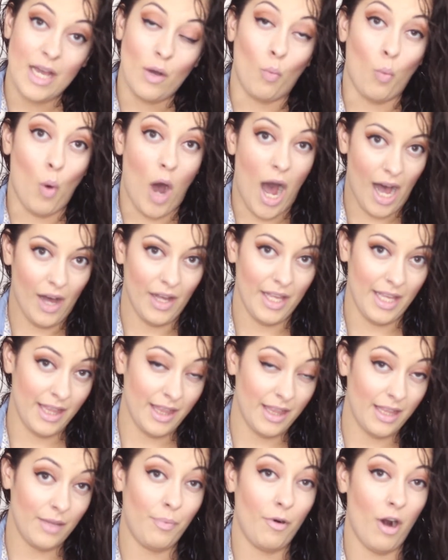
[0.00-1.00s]
While
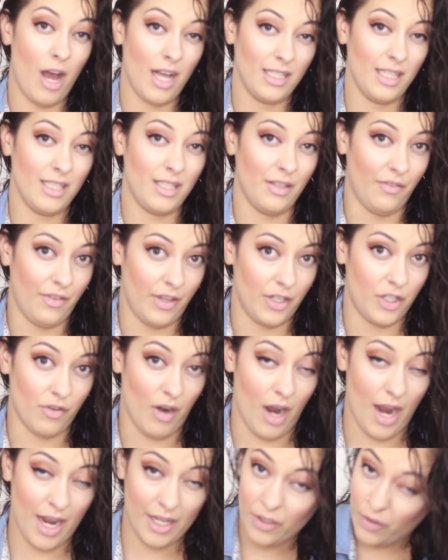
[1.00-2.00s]
in the process of it
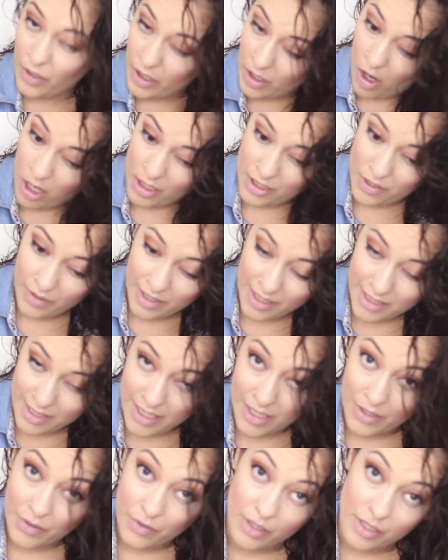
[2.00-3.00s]
drying, you can also
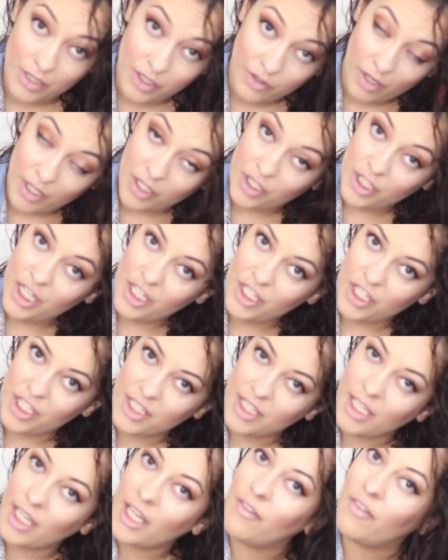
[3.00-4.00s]
continue to scrunch it just
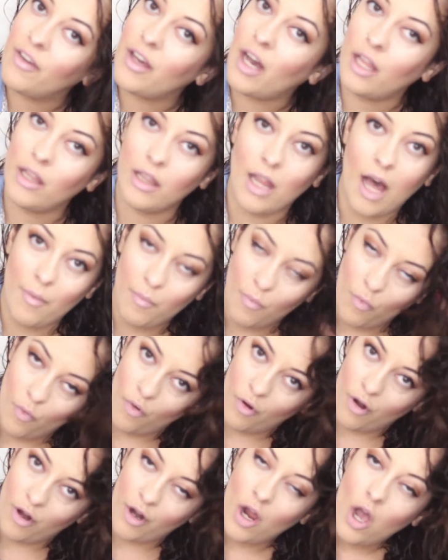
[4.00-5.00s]
to give it a lot
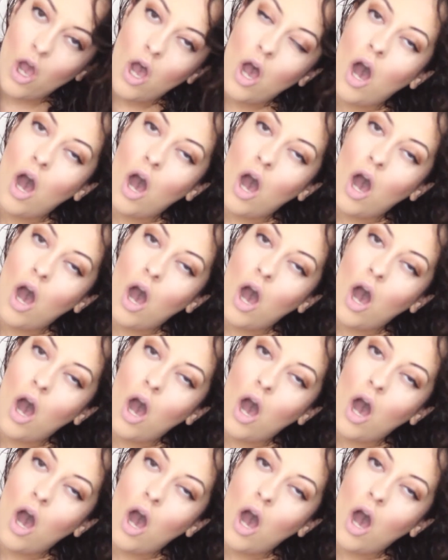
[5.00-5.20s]
more